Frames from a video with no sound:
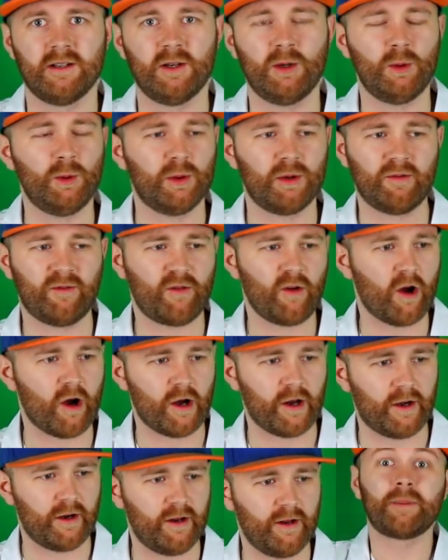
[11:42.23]
Who would have
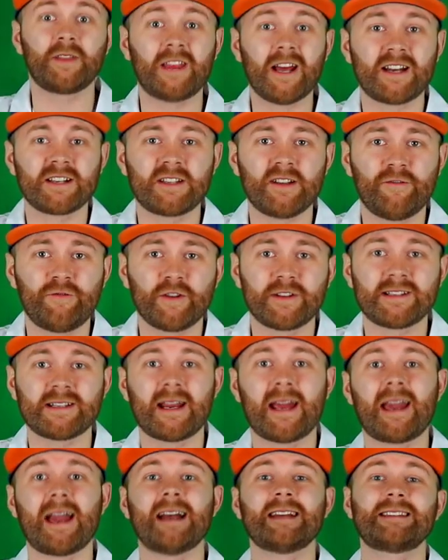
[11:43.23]
thought? But that is it for
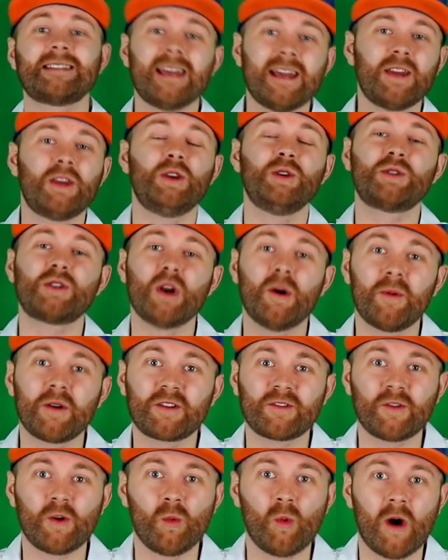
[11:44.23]
today, guys. Thank you so
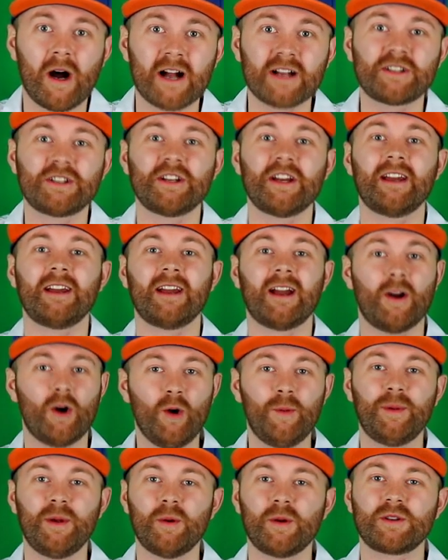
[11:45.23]
much for watching. I
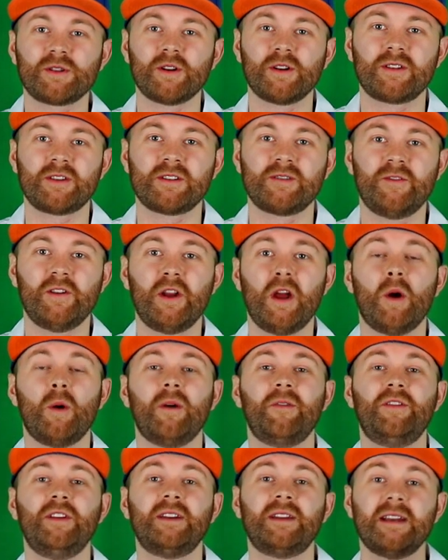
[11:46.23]
hope you enjoyed this video.
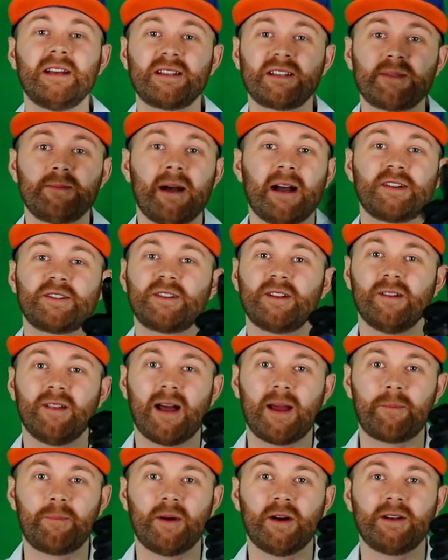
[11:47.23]
If you did, smash the
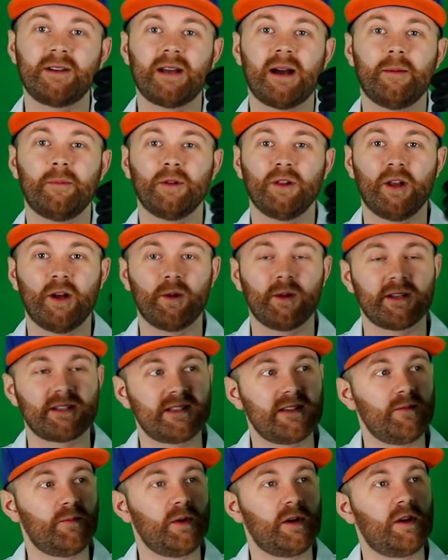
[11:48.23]
like button down below.
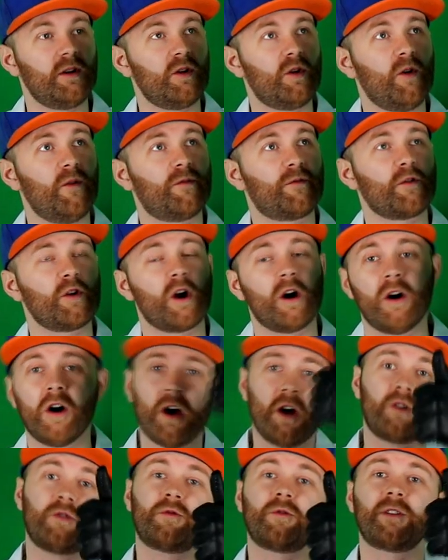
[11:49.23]
Let's see if we can go for
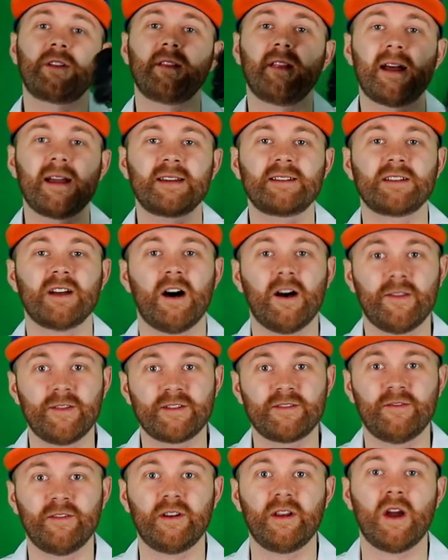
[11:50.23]
100 likes on
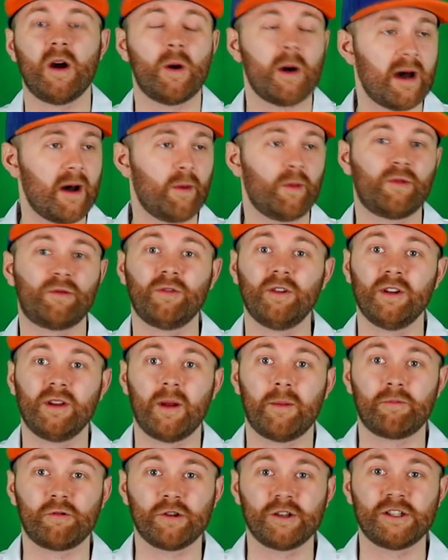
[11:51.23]
this video. I would
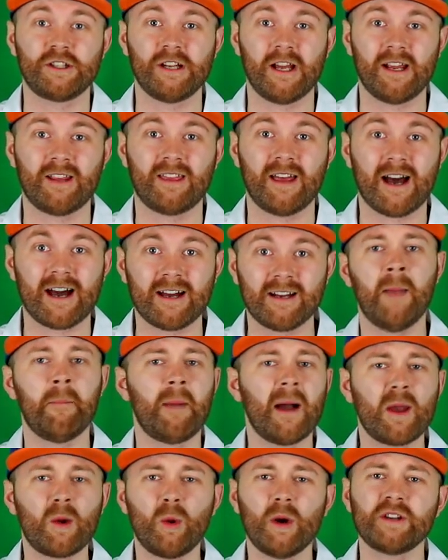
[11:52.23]
really appreciate that. And
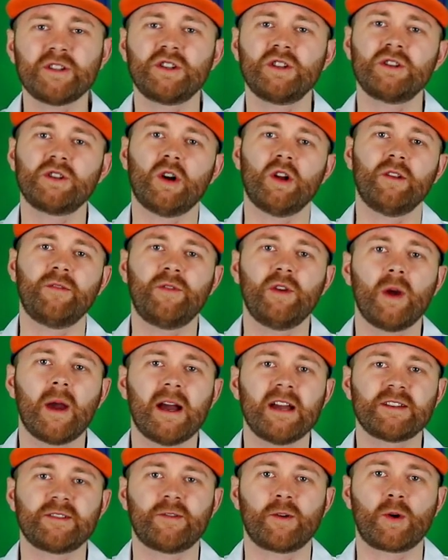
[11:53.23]
my question to all of you
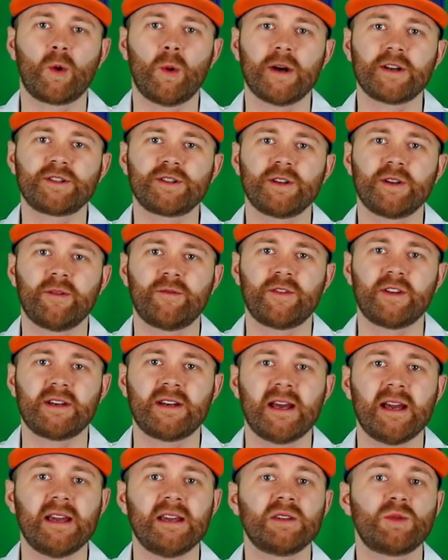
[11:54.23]
guys for question of the
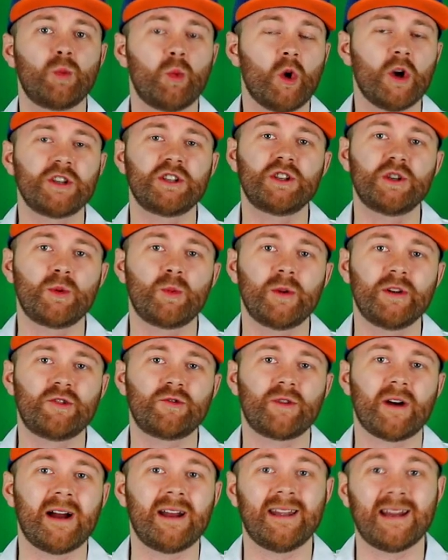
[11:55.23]
day is, what should we
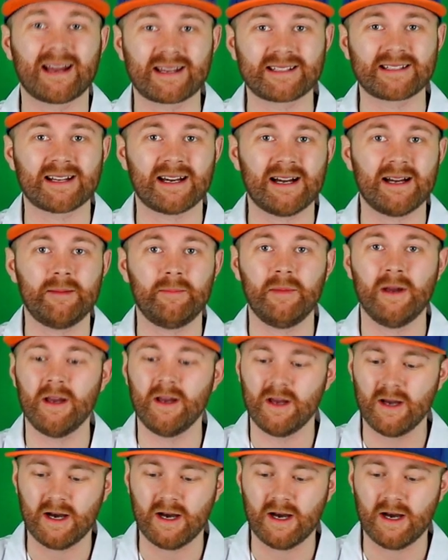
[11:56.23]
try next time?